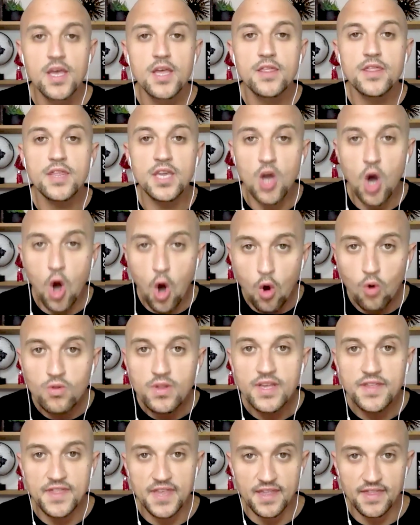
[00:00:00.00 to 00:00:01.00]
The
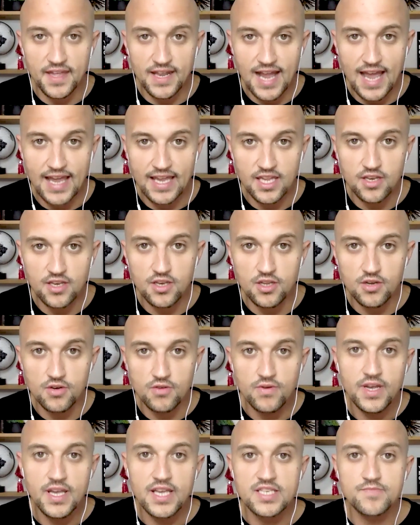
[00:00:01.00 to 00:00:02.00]
only thing that I can
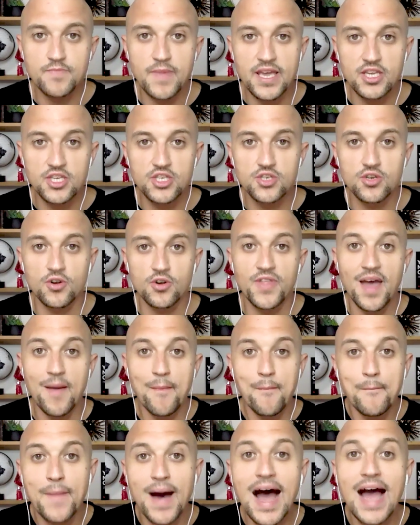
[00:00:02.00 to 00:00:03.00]
do is make sure that
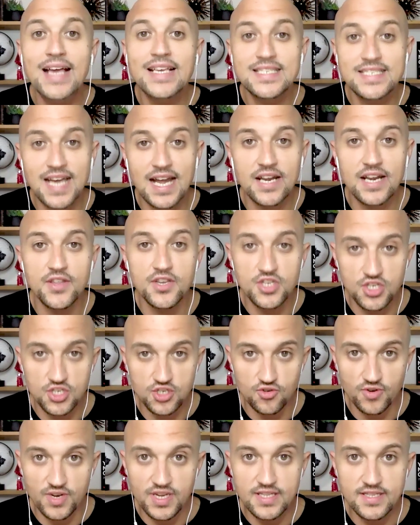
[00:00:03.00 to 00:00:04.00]
my side of the
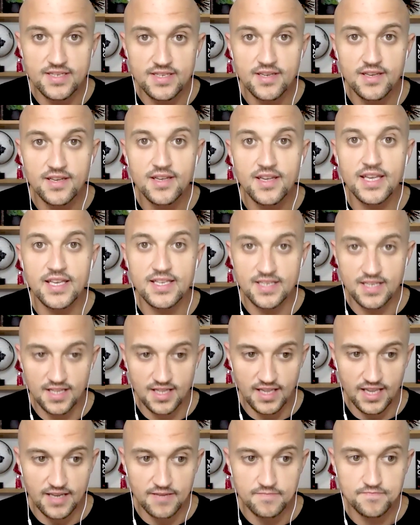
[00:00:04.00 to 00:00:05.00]
street is
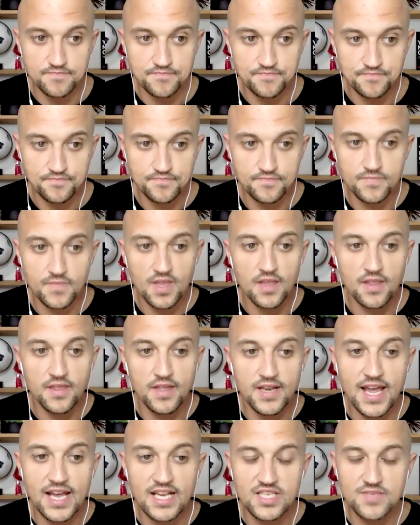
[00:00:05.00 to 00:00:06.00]
clean. The
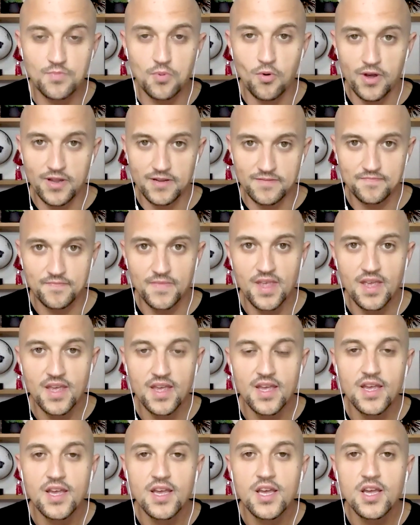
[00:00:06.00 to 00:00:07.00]
next point
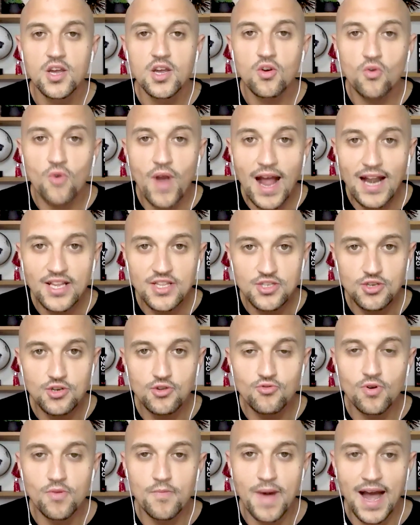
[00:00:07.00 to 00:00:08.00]

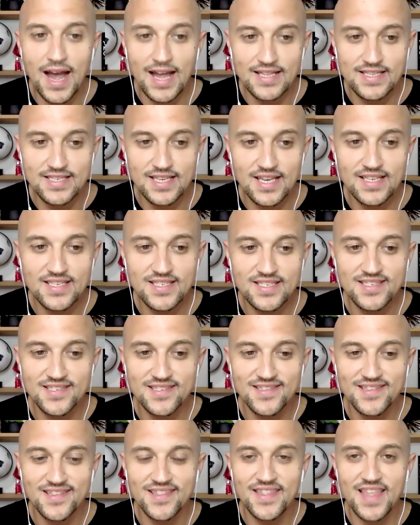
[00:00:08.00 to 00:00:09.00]
gratitude reminds us
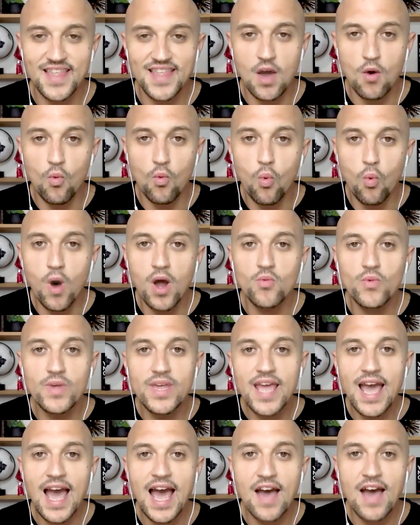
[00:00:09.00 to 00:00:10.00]
that what
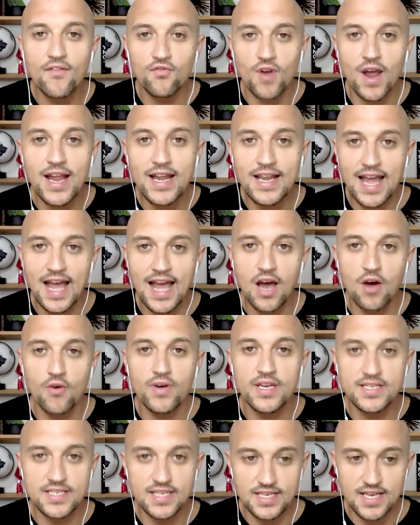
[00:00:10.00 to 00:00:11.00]
we have right now
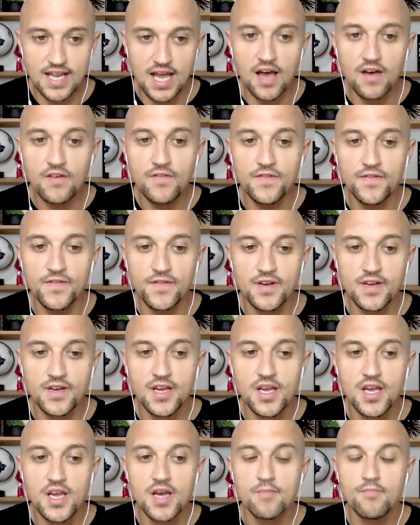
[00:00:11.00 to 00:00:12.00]
is enough,
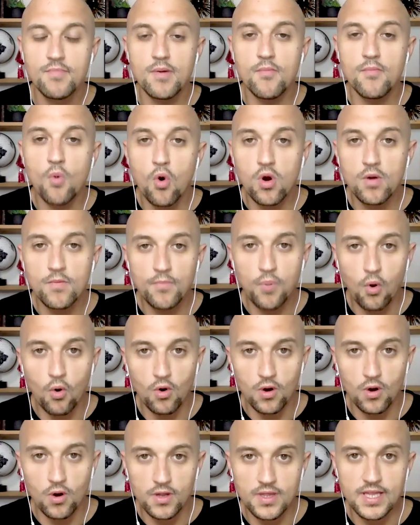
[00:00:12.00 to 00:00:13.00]
but more
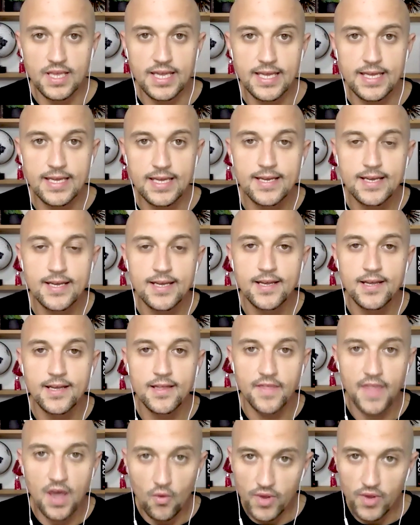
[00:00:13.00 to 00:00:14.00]
importantly,
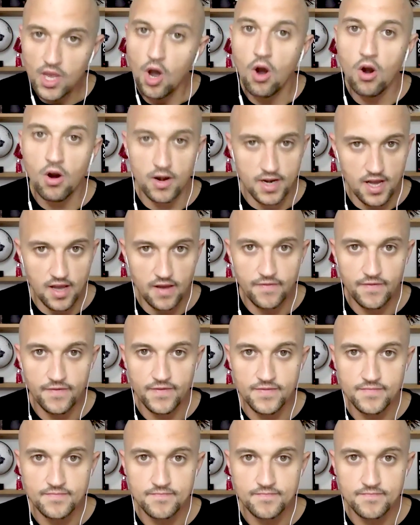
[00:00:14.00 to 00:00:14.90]
that we are enough.